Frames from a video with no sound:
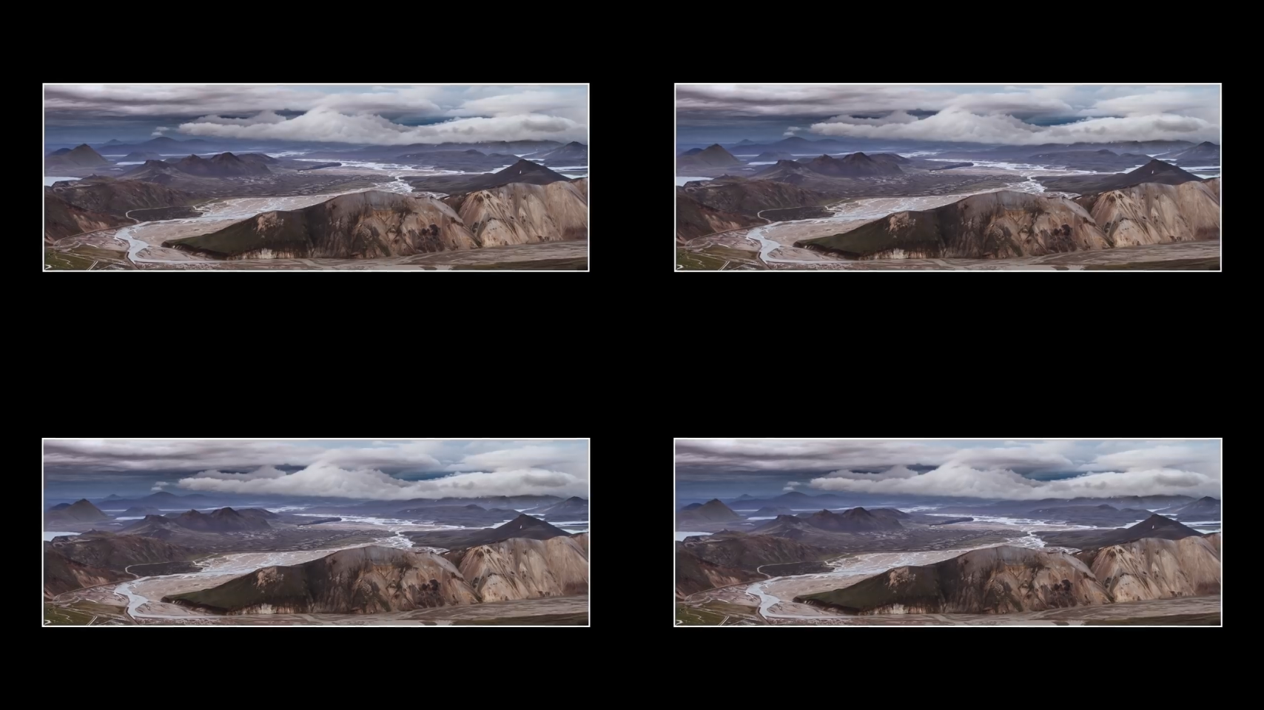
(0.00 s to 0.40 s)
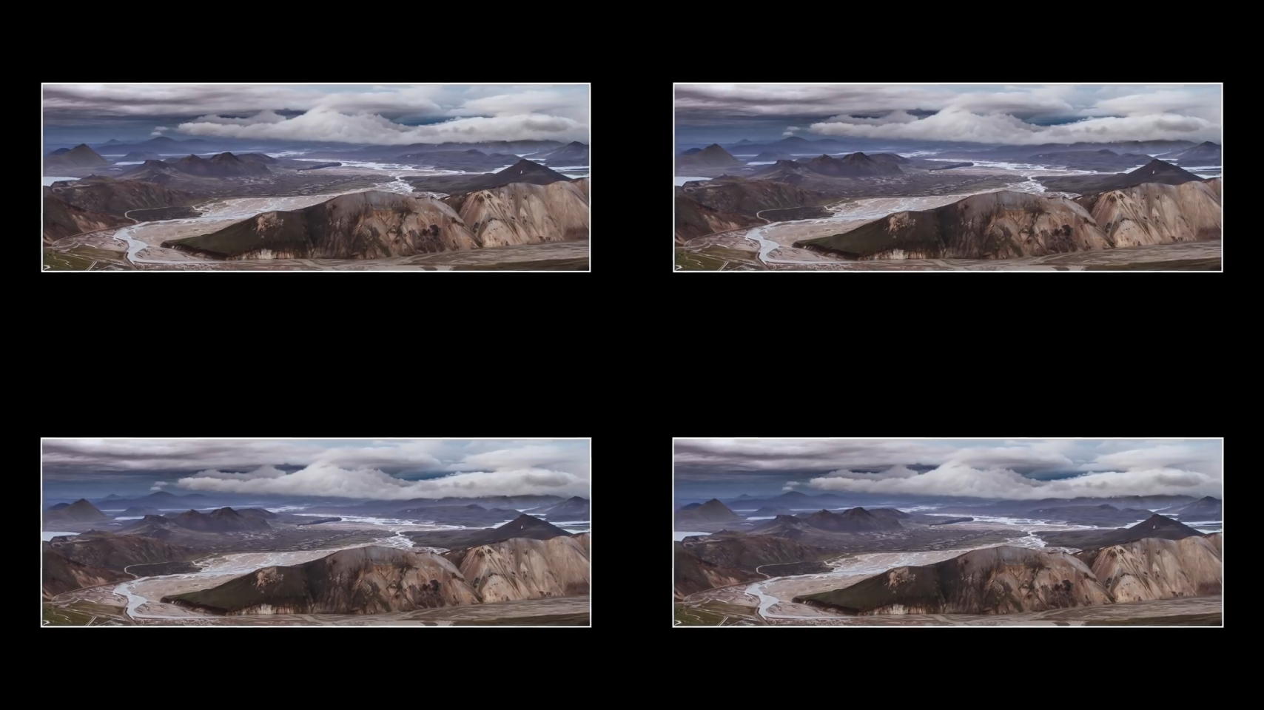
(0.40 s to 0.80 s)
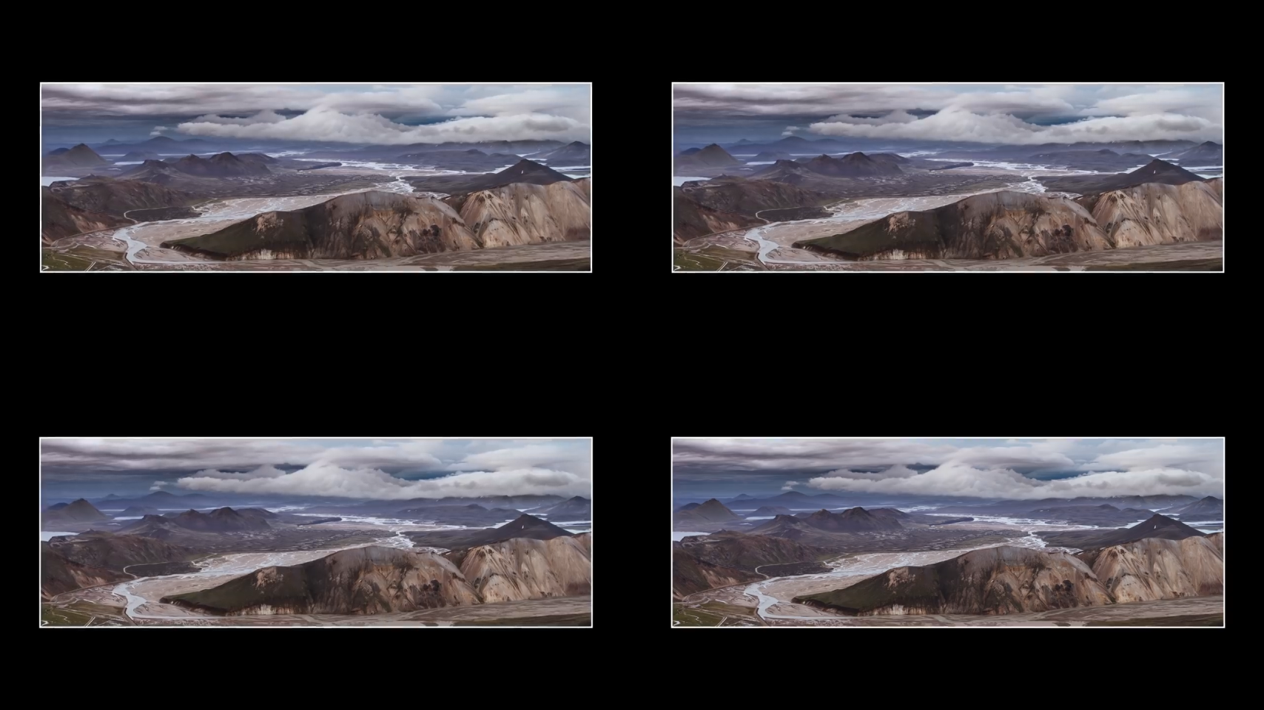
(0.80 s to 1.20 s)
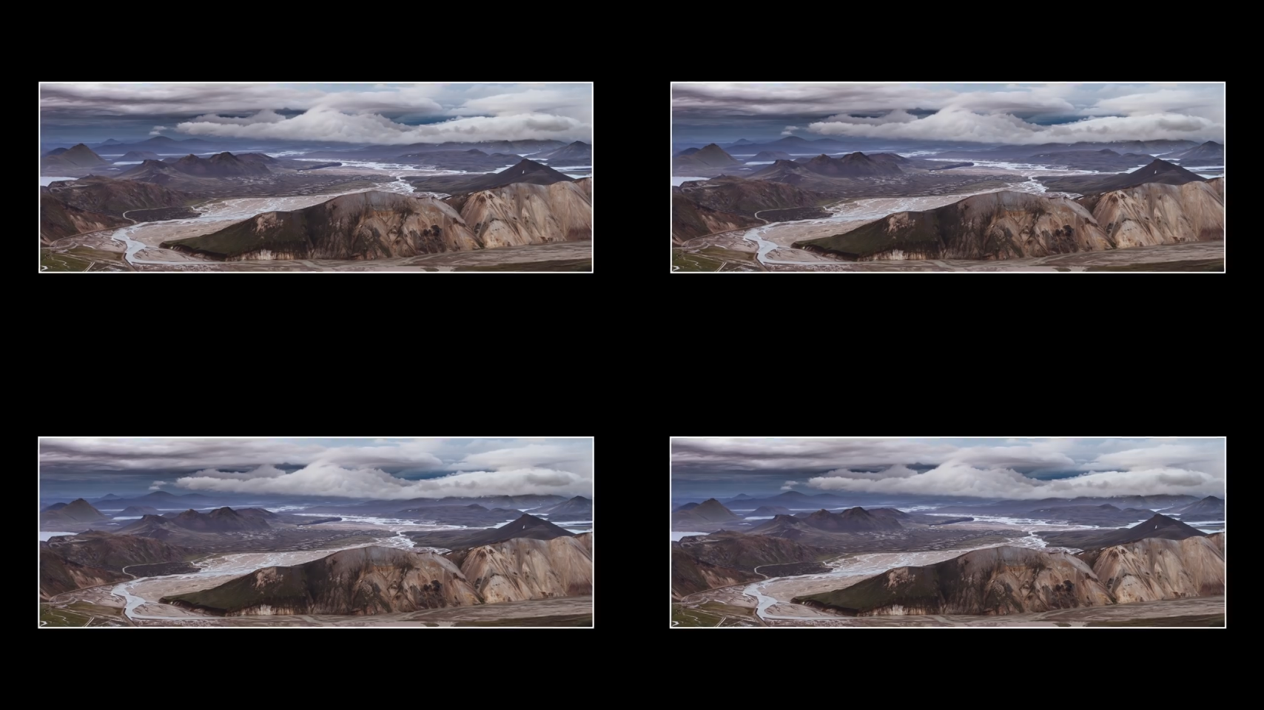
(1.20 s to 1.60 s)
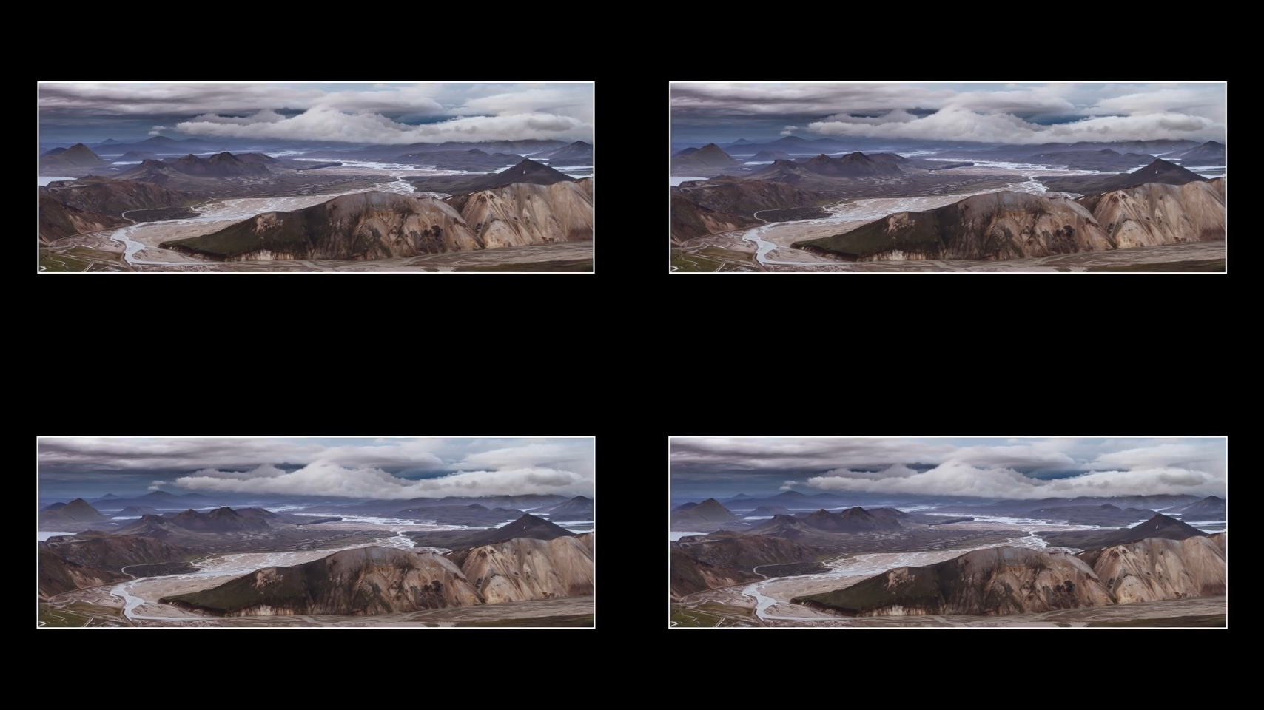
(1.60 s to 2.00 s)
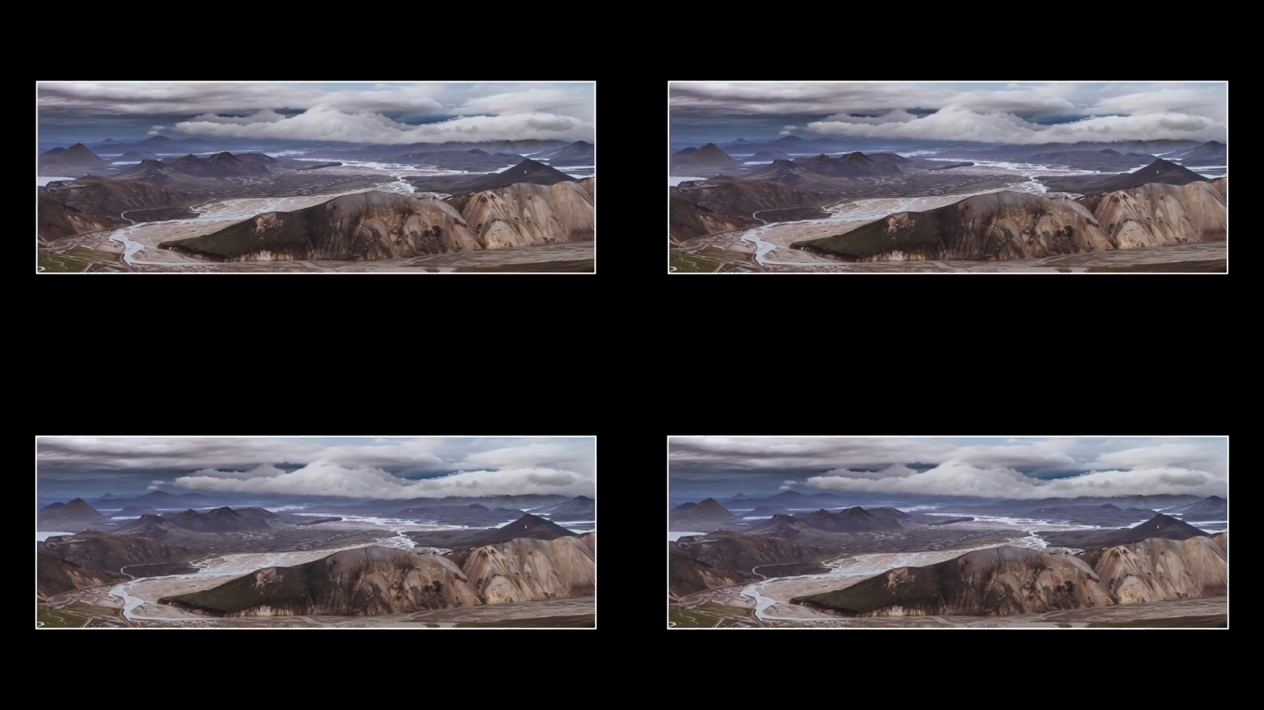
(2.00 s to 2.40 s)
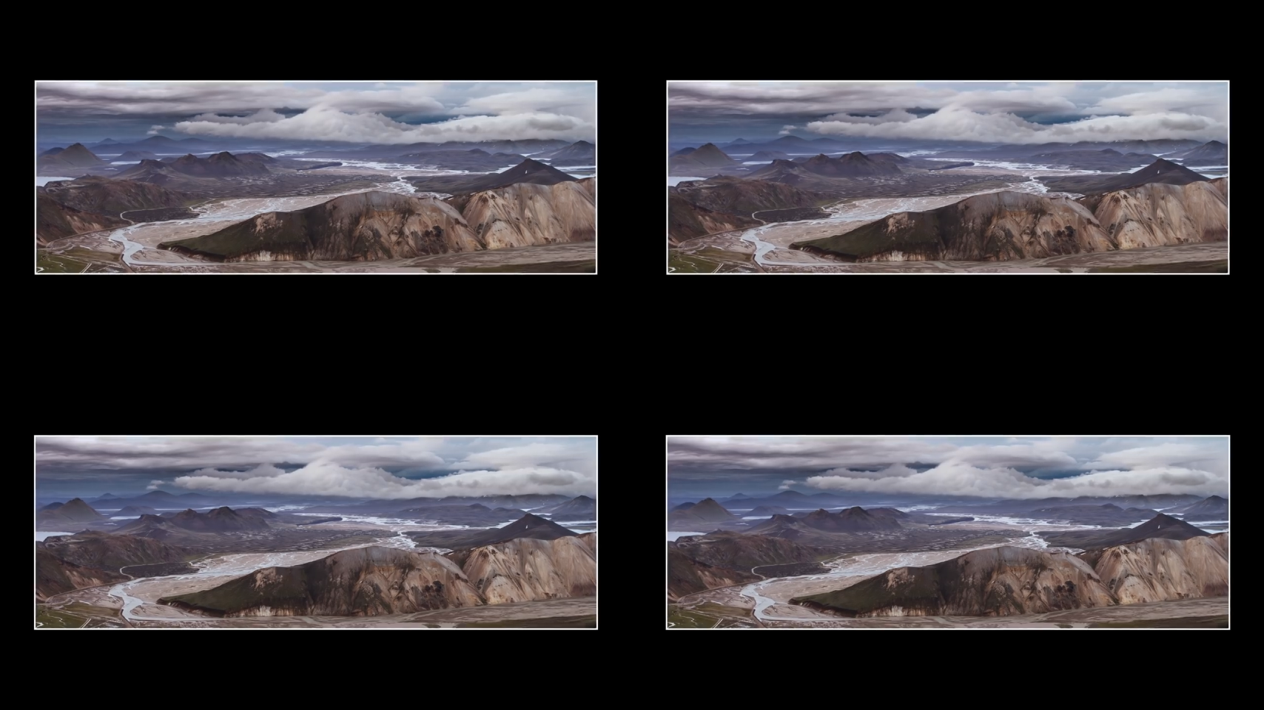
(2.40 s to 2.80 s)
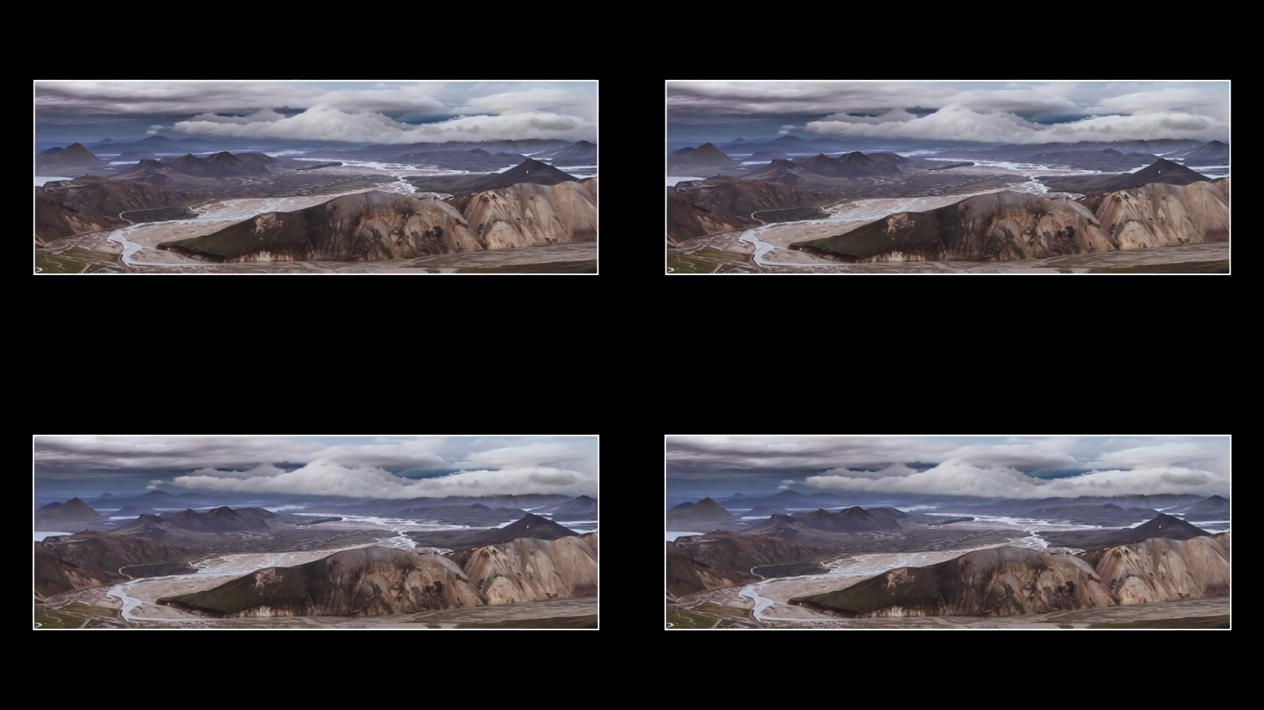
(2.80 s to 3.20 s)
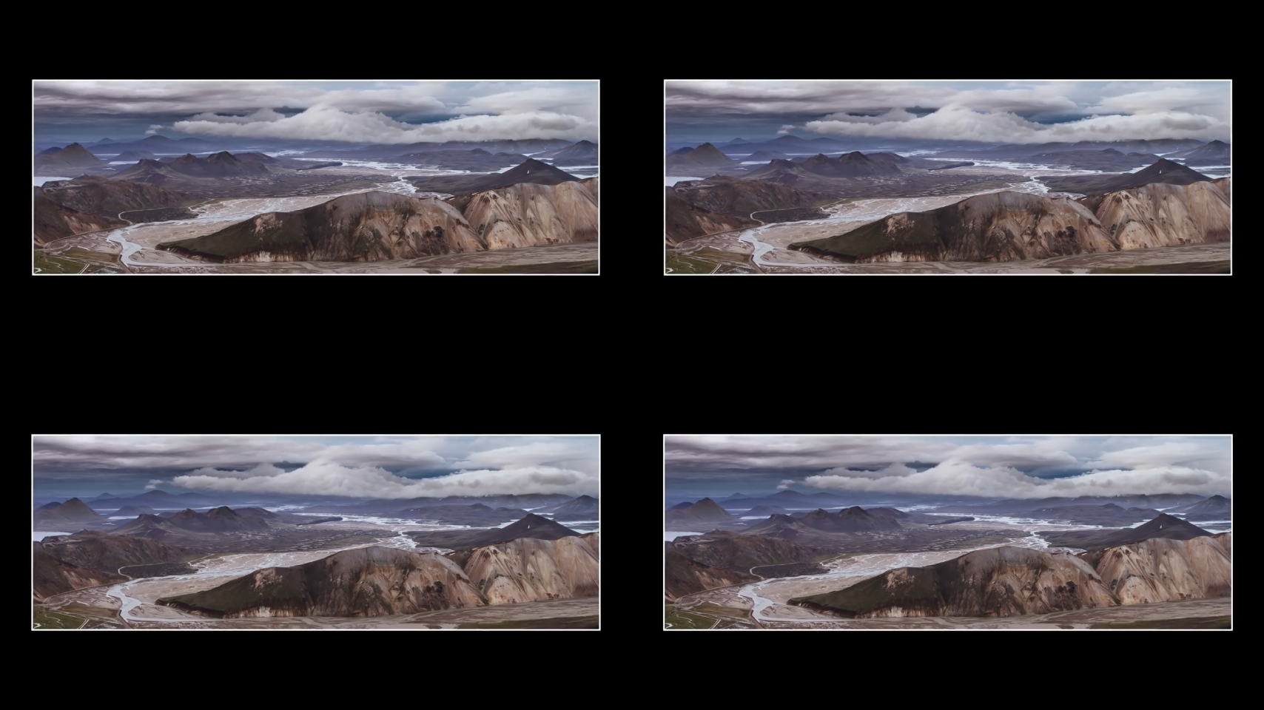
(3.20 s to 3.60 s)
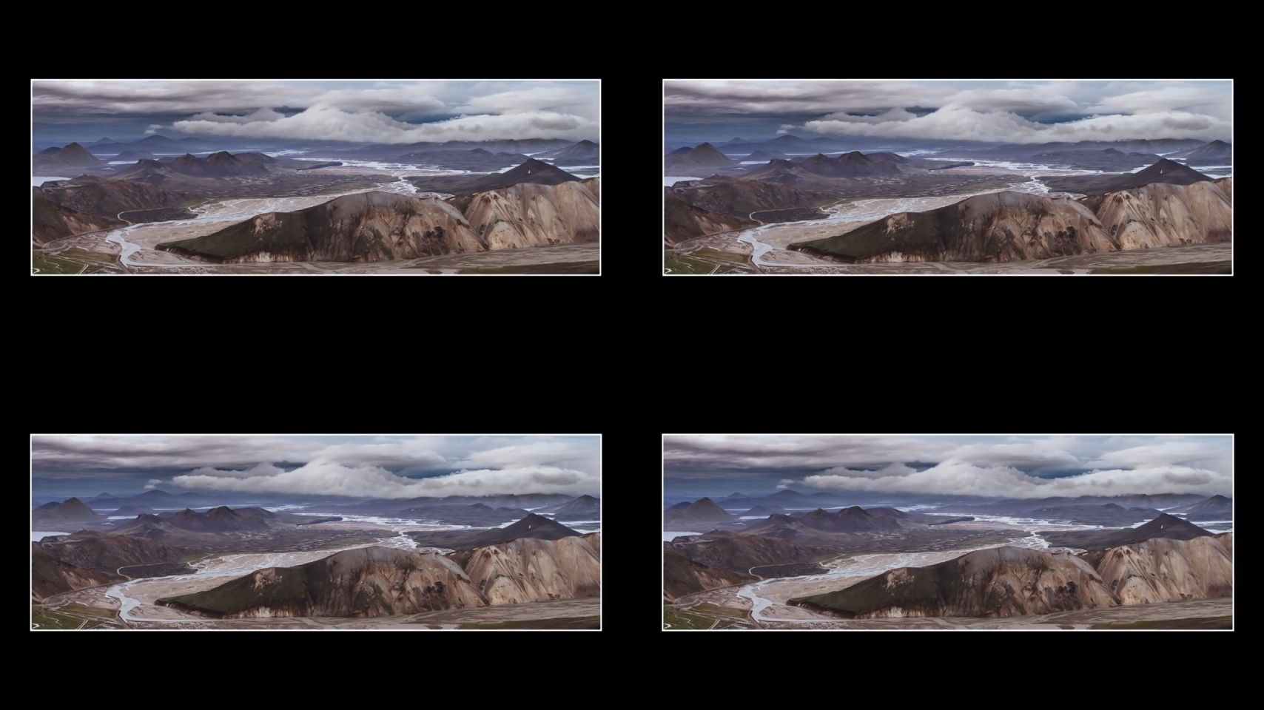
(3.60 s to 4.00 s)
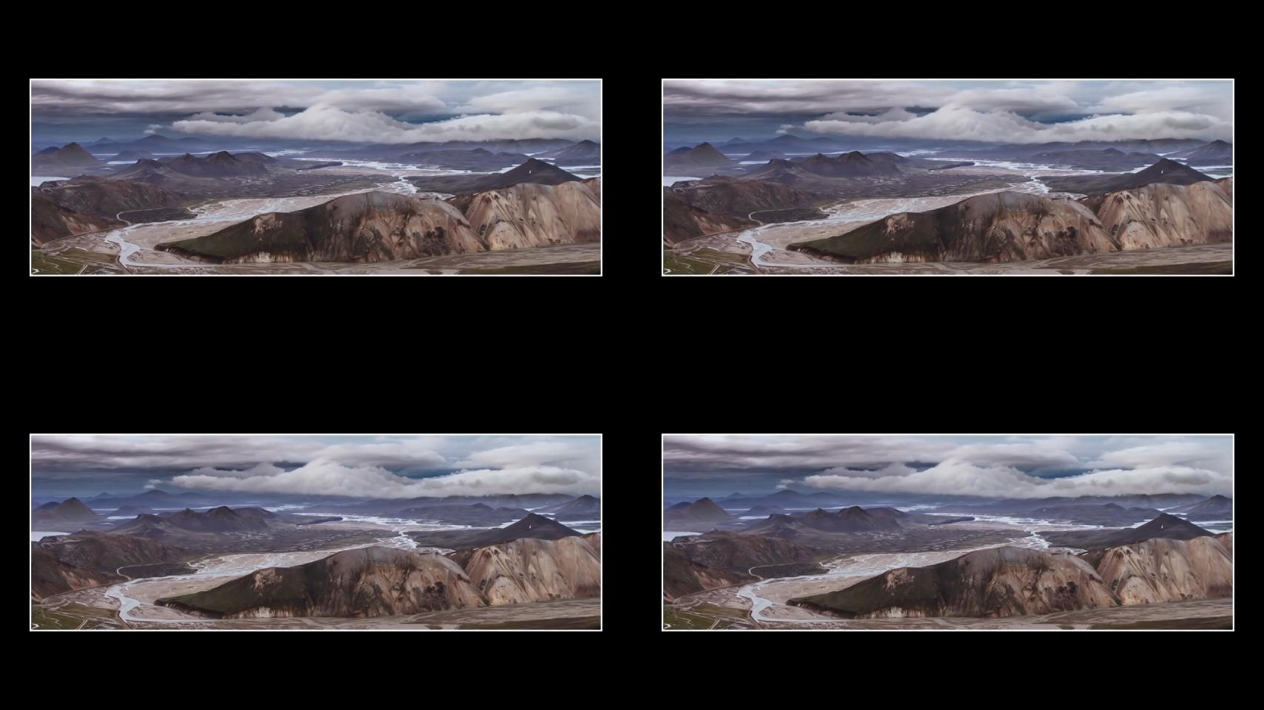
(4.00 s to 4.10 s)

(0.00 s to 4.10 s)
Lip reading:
[unreadable: no face in view]